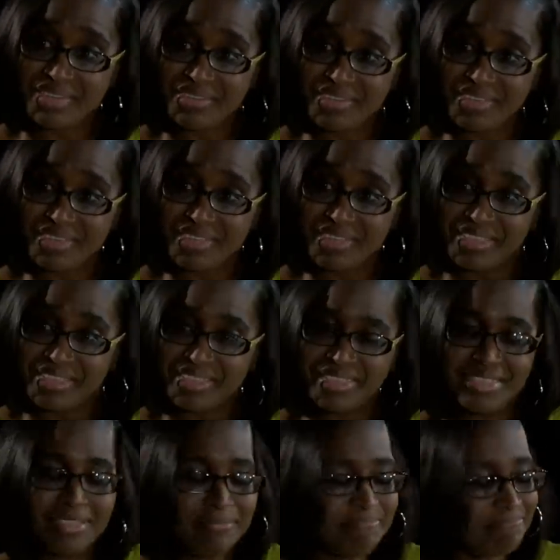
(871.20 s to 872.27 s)
on your street,
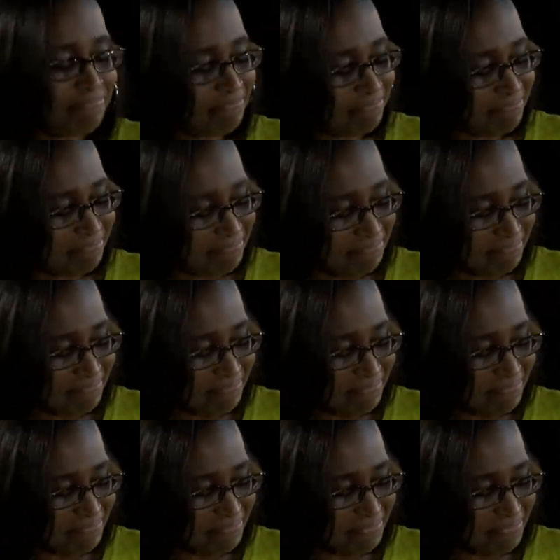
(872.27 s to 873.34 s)
um... souls
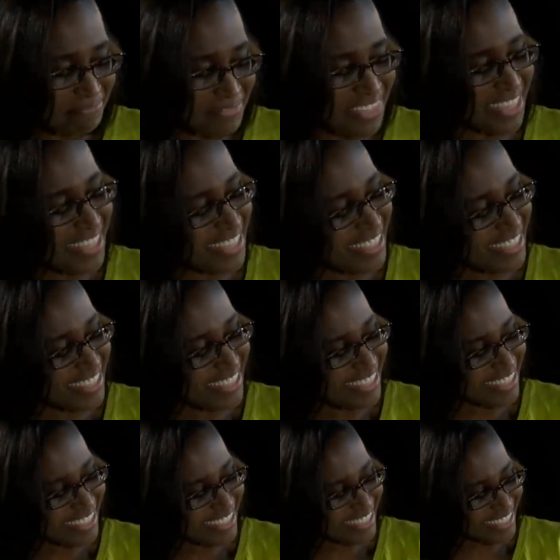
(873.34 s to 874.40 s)
next door,
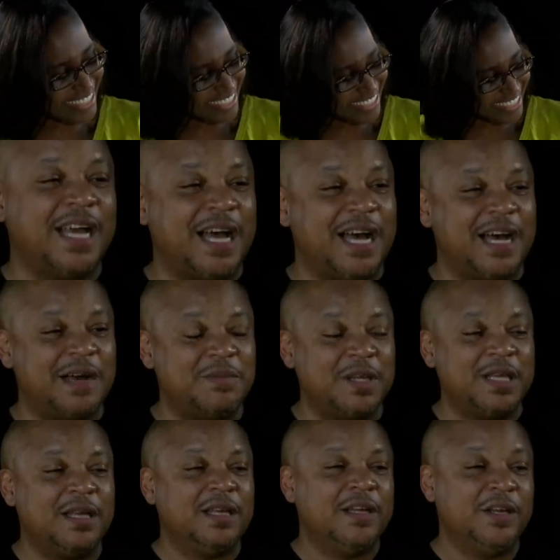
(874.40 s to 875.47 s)
souls on your job?
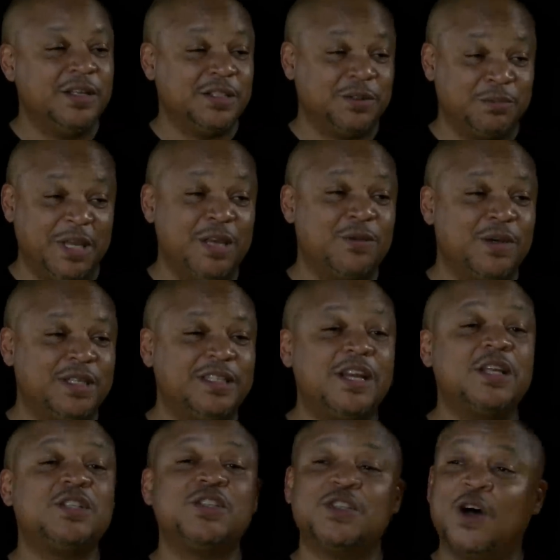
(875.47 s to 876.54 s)
Here's the big one.
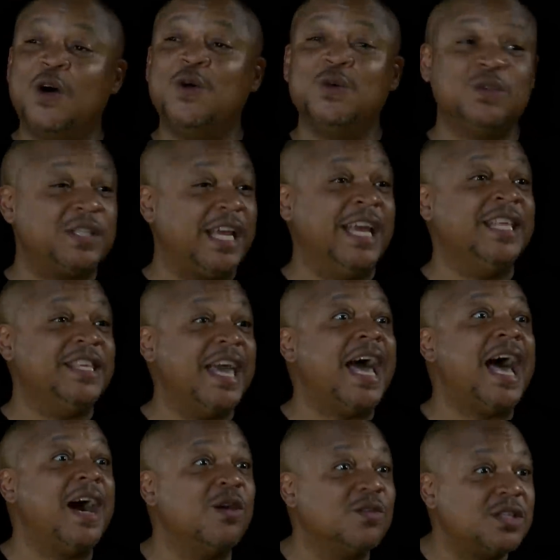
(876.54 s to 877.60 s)
There's okay. souls in your
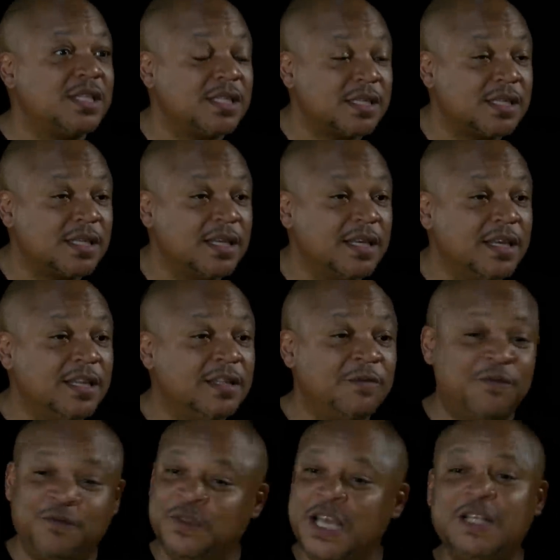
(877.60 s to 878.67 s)
house. True.
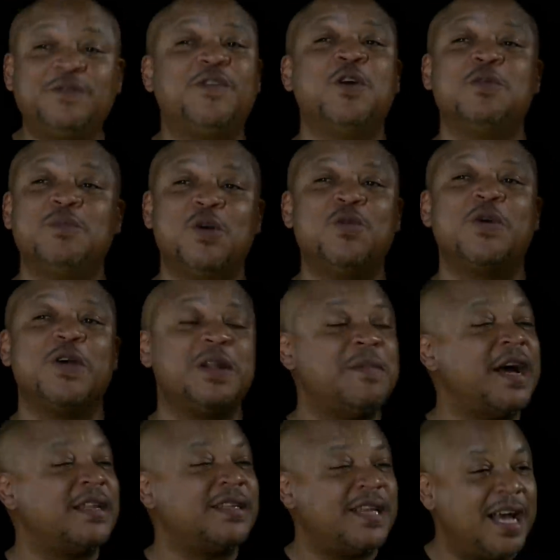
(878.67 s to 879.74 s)
These True. folk more worried
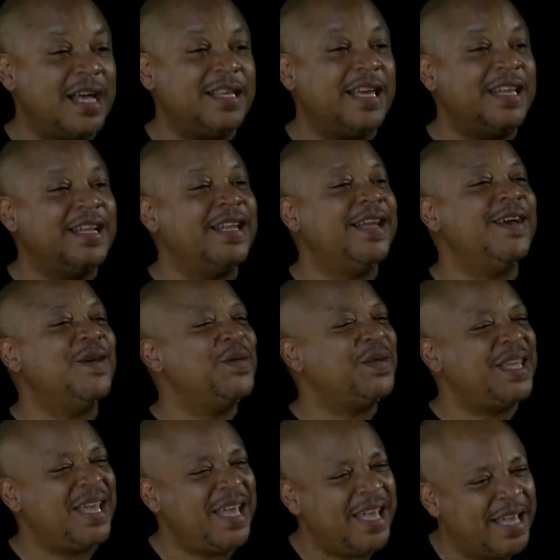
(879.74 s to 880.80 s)
about Kanye than their own
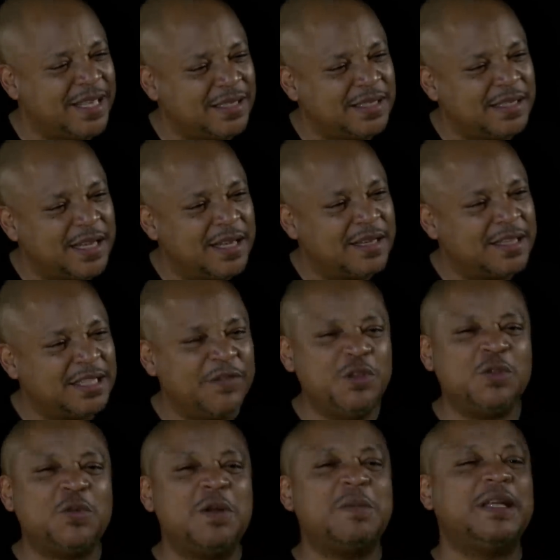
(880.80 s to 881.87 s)
kids. Because if you
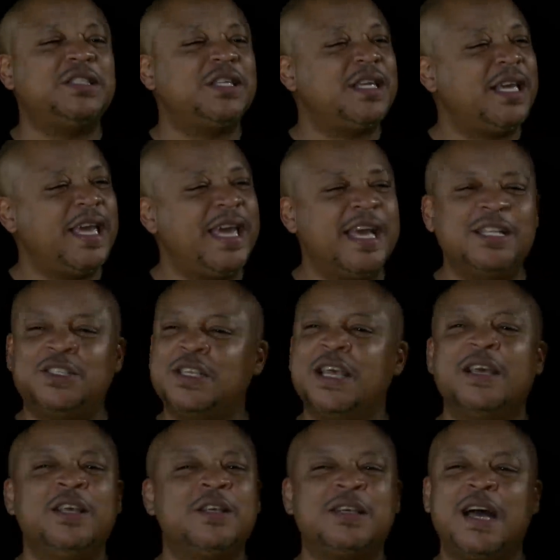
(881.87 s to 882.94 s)
was worried about your kids,
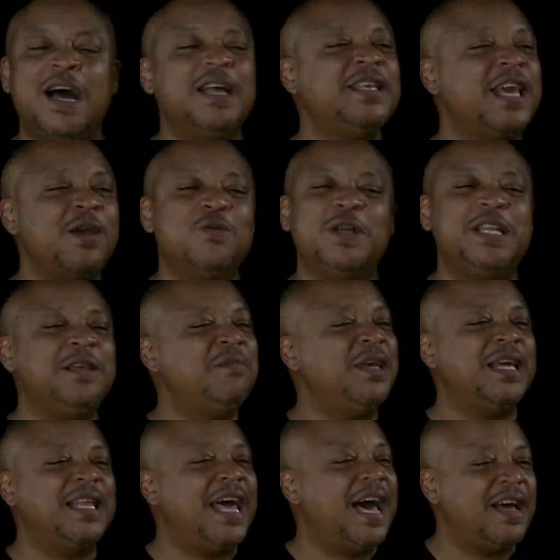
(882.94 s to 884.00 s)
Kanye wouldn't even be
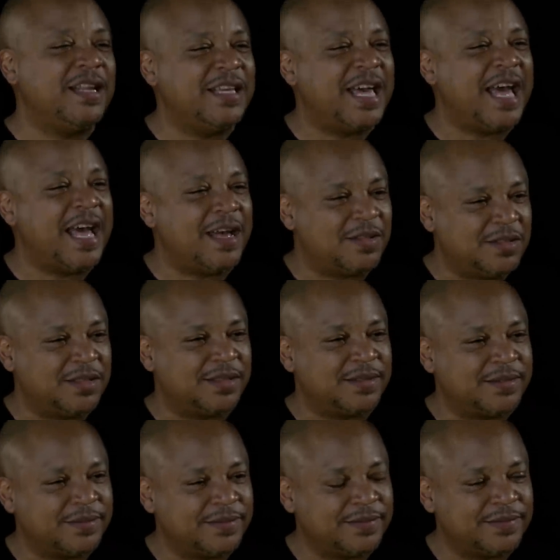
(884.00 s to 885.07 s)
allowed in your house.
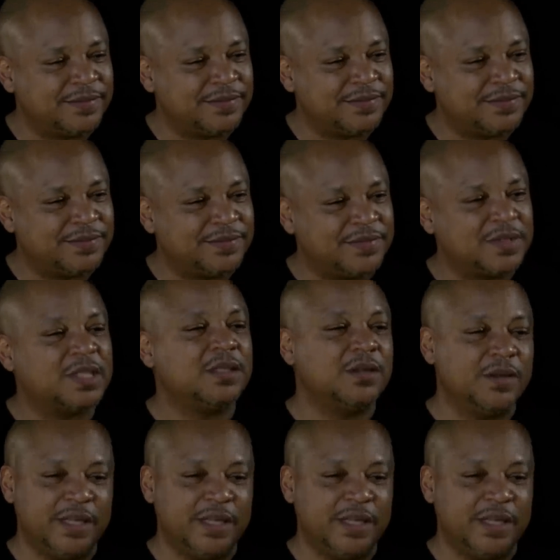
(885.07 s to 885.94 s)
Go